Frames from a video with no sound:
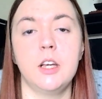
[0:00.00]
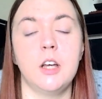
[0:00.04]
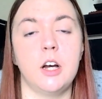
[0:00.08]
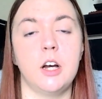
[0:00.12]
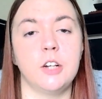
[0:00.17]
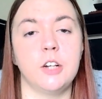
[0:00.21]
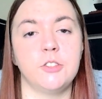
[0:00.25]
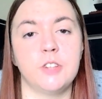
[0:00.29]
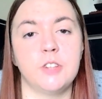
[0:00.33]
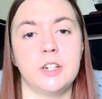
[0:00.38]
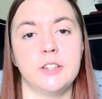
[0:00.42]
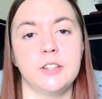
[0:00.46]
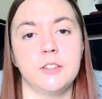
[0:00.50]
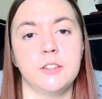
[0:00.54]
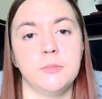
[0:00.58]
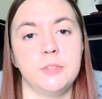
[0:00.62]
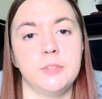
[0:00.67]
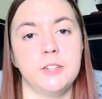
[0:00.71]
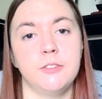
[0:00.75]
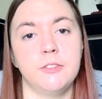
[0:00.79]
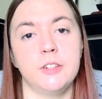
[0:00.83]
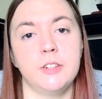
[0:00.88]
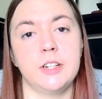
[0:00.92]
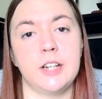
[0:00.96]
I try some
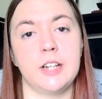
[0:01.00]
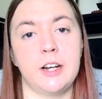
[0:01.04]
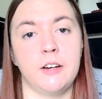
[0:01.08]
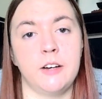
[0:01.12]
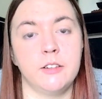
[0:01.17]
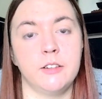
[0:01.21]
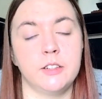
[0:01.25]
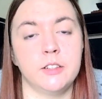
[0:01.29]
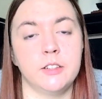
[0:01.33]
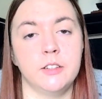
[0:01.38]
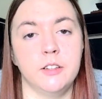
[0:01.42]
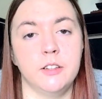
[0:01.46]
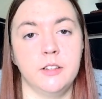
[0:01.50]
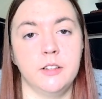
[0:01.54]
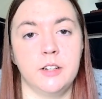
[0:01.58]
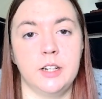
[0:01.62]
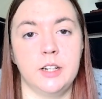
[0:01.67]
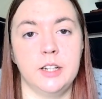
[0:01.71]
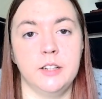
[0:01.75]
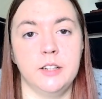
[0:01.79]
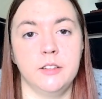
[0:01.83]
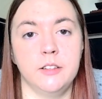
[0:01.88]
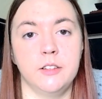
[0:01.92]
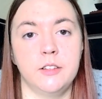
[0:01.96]
different character
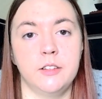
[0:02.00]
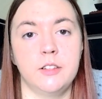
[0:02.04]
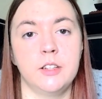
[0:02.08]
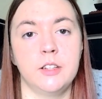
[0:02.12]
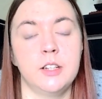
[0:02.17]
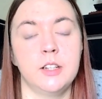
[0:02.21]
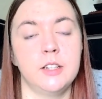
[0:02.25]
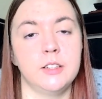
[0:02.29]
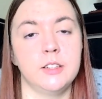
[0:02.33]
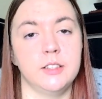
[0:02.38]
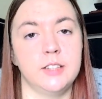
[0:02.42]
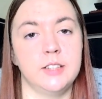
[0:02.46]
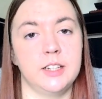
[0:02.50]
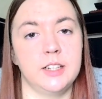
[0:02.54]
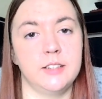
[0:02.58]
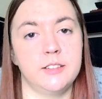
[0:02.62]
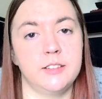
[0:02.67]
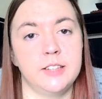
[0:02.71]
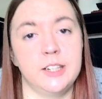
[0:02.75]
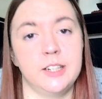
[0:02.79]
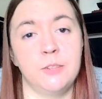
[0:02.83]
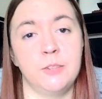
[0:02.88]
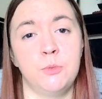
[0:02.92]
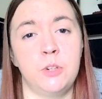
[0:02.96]
designs to
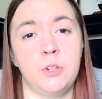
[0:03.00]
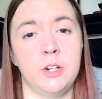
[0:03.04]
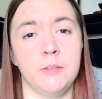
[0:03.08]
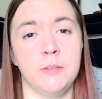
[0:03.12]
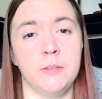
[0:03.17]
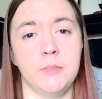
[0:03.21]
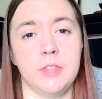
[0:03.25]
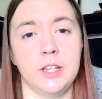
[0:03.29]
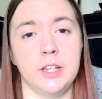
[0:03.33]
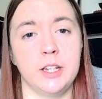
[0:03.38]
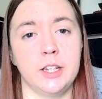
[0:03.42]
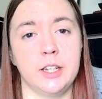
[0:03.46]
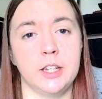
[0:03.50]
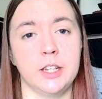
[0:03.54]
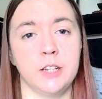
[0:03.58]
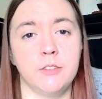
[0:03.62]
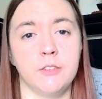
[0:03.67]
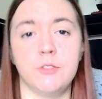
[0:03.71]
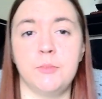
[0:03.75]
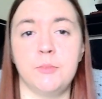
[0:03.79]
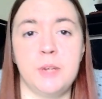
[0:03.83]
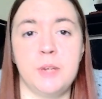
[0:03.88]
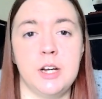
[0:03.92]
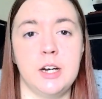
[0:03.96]
test out what I'm thinking
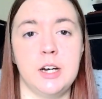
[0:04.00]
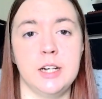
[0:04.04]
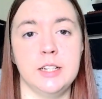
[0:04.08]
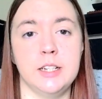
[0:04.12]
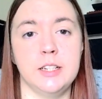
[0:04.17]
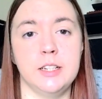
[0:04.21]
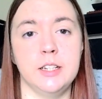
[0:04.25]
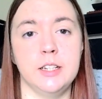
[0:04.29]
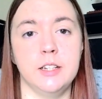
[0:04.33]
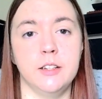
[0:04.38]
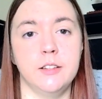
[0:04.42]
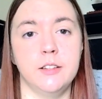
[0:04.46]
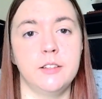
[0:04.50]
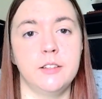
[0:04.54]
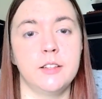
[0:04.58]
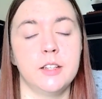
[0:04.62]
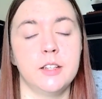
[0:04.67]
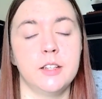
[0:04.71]
for my ideas.